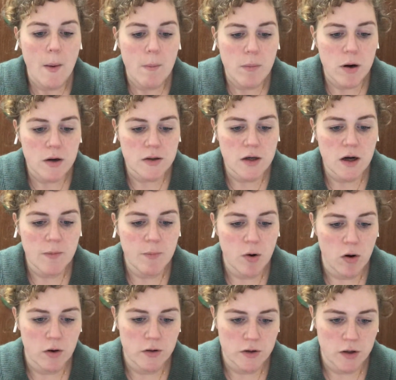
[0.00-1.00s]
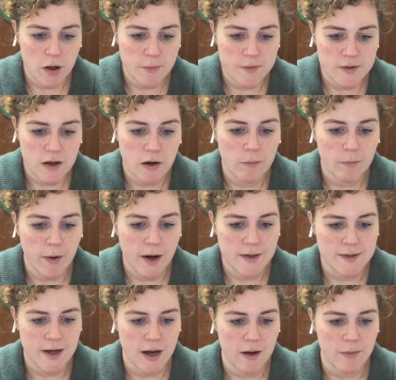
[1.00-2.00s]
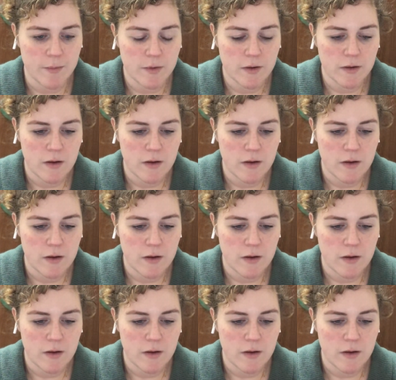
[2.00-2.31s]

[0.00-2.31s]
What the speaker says: "Put her pork chops on my tab."